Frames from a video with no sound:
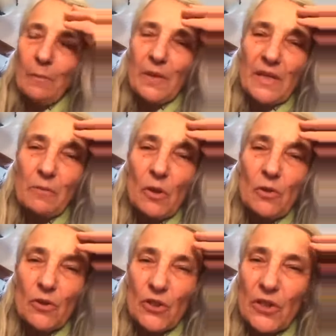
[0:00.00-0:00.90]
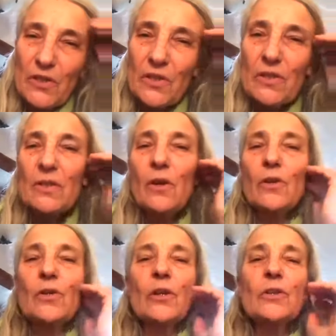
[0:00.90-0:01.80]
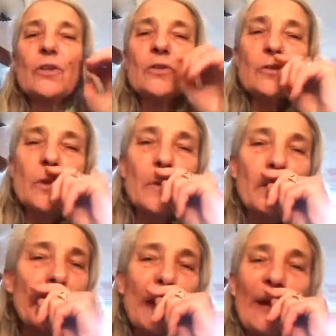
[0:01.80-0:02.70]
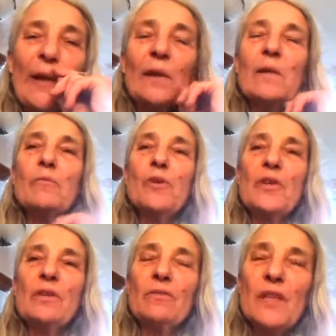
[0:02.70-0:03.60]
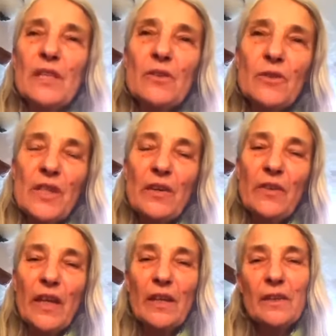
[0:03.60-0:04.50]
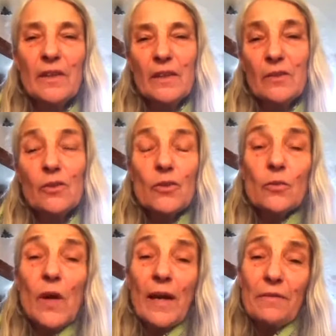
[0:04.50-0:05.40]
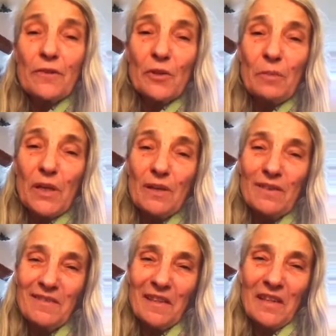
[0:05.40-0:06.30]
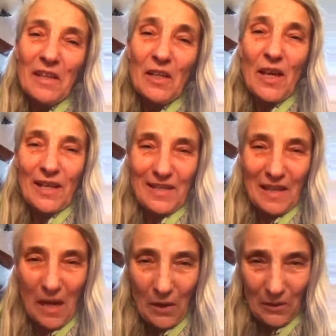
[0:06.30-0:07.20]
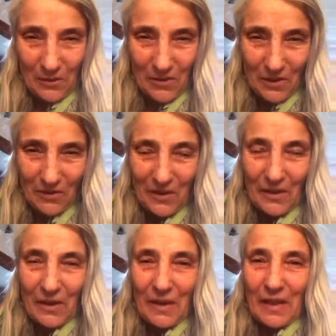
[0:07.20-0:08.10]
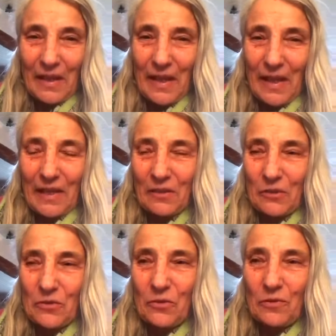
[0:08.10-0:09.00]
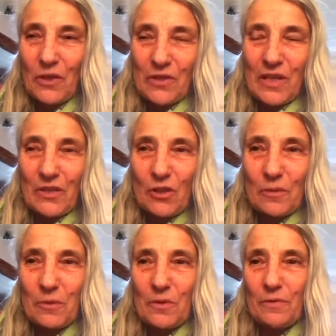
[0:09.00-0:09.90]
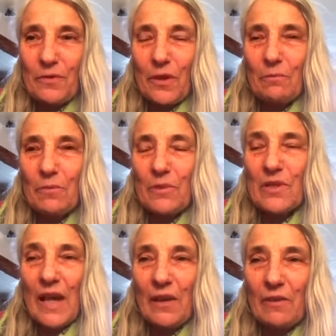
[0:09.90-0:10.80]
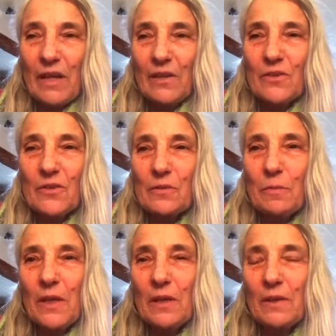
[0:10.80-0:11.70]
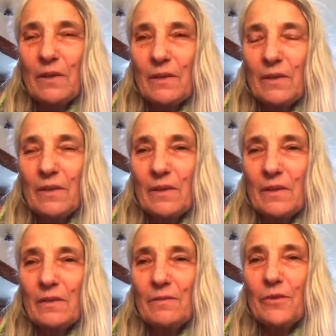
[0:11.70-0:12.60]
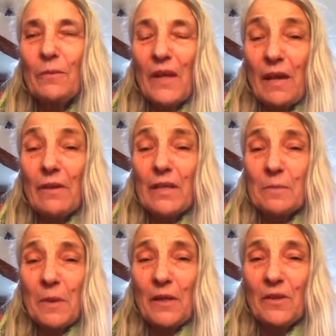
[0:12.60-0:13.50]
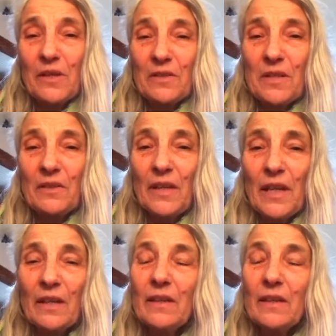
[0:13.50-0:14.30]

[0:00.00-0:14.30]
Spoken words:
epidemiologists or doctors who are really putting videos out there, those who have not been kicked out, and those who've lost their jobs from daring to speak from their experience and